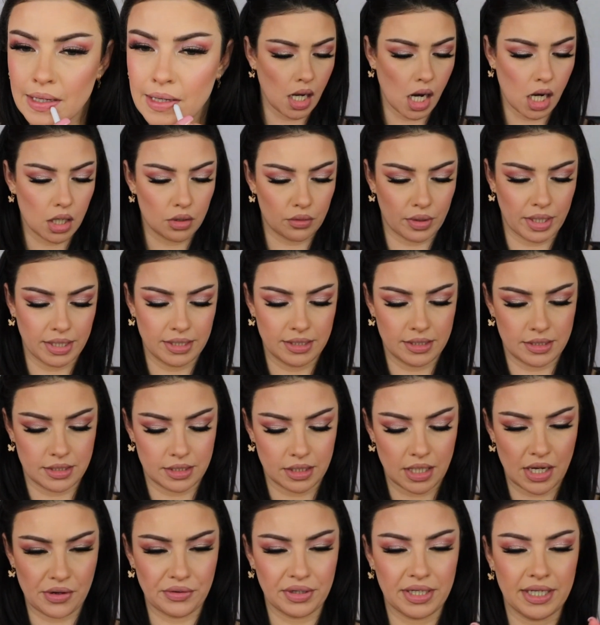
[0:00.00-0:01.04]
Alright,
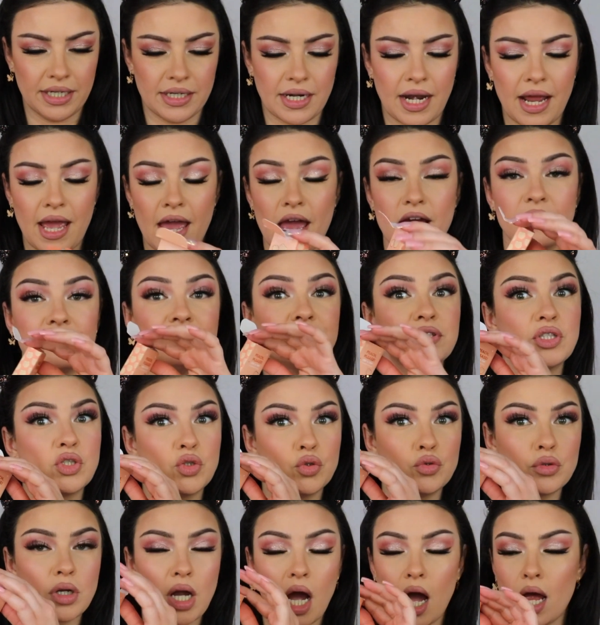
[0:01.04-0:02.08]
so here I have
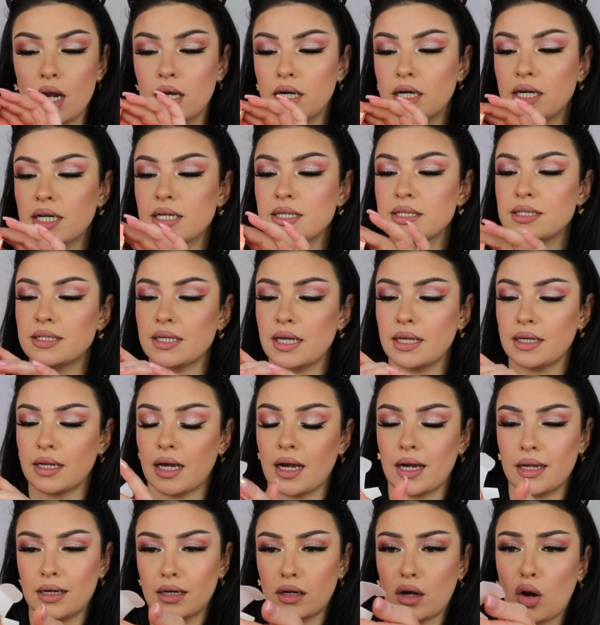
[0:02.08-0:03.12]
two colors, and
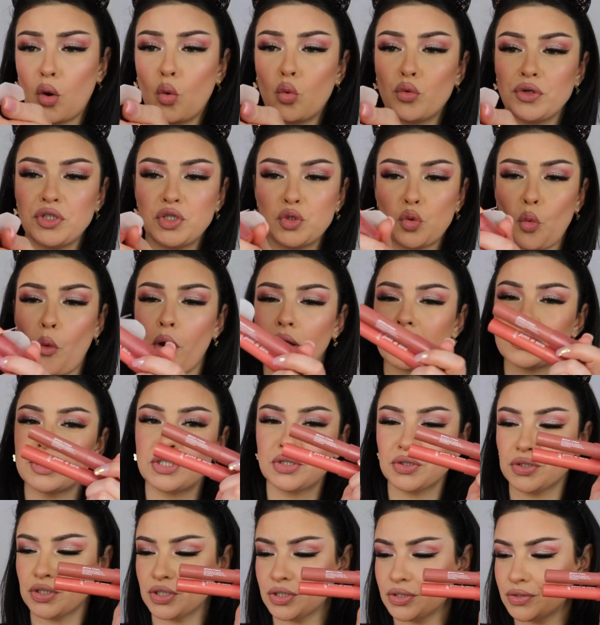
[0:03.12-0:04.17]
I don't know which one
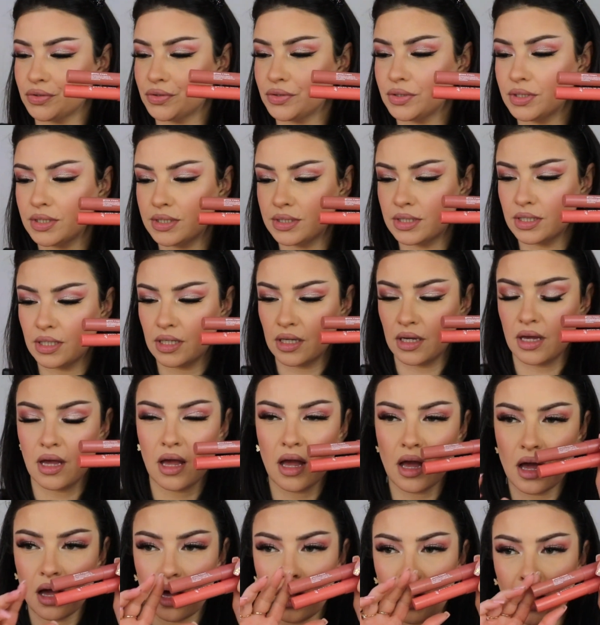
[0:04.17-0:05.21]
to use.
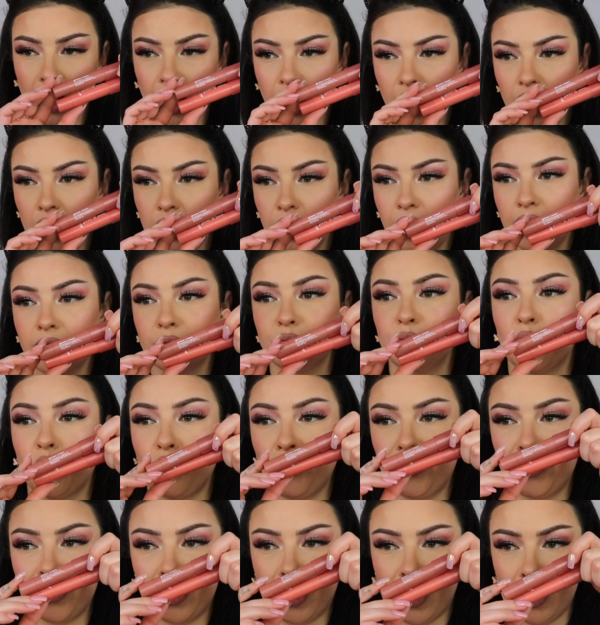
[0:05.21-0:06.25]
I like
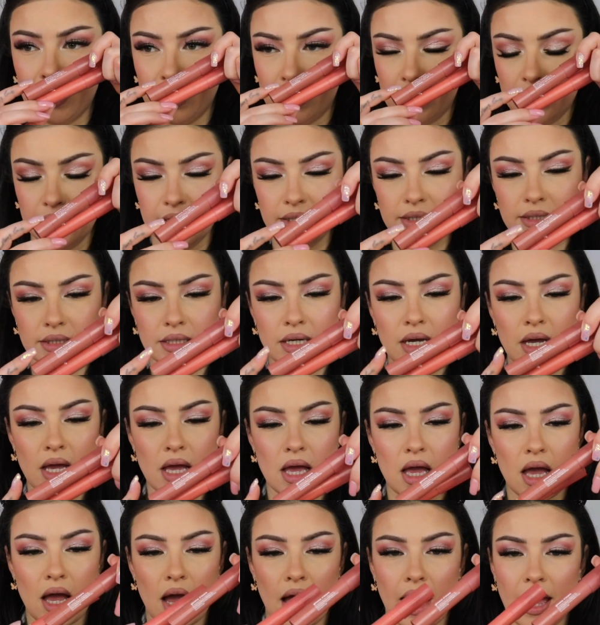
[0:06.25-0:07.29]
both colors.
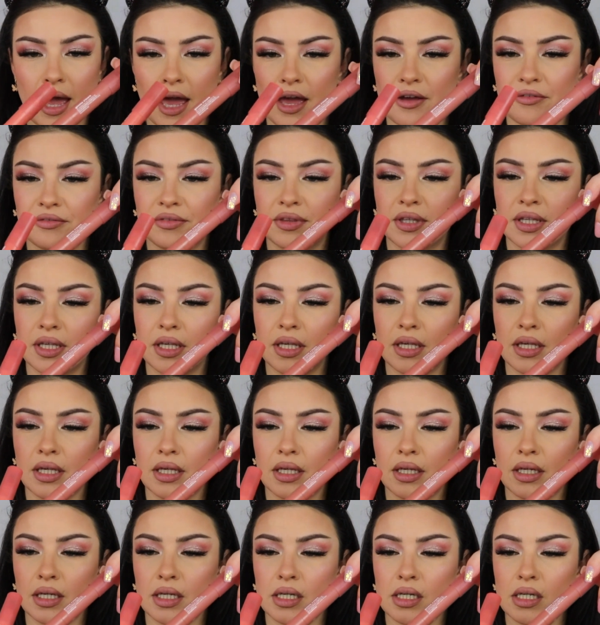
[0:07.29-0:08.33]
I have
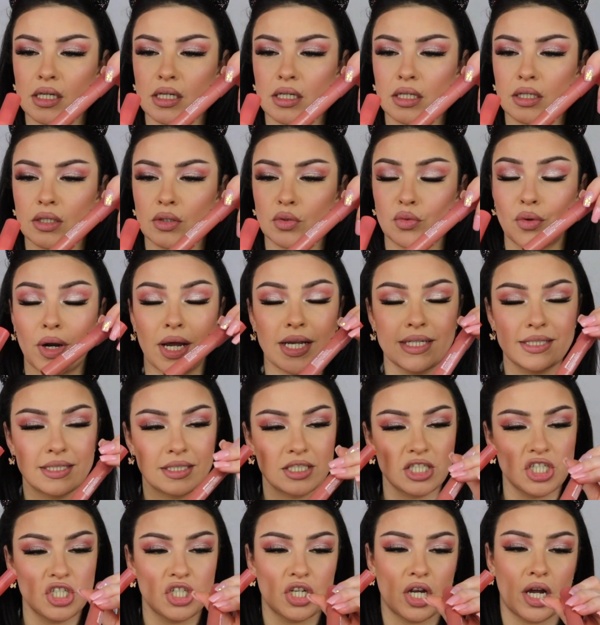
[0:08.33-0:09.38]
the Rise
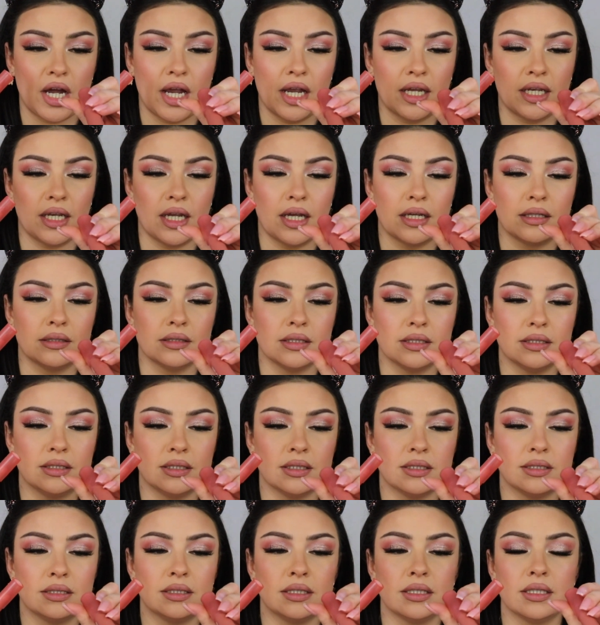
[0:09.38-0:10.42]
and Shine, and this
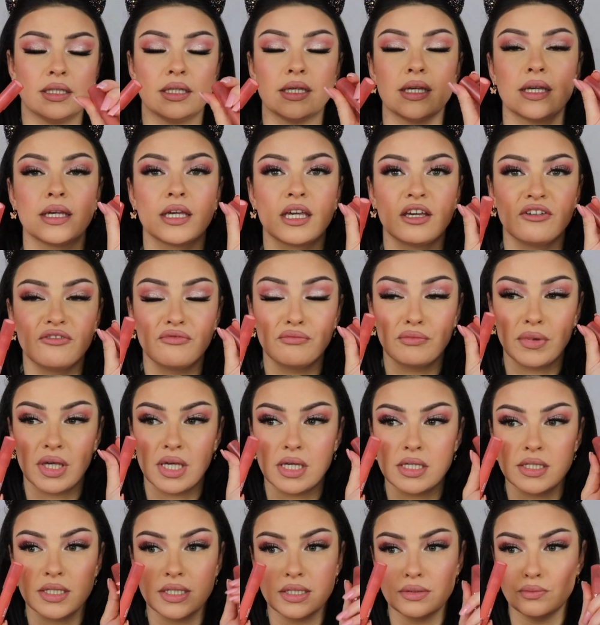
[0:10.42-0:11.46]
is the Give
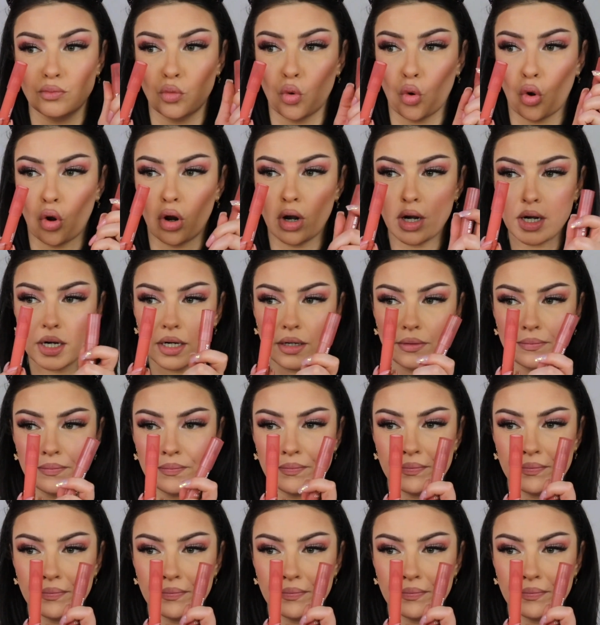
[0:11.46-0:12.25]
Me S'more.